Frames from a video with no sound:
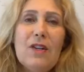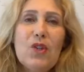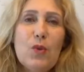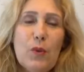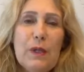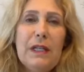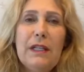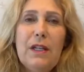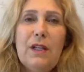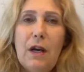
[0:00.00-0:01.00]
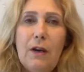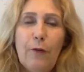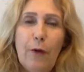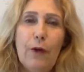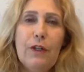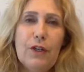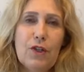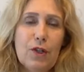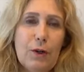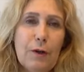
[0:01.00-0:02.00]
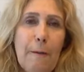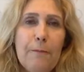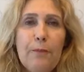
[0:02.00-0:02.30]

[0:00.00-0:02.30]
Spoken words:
that is really a furniture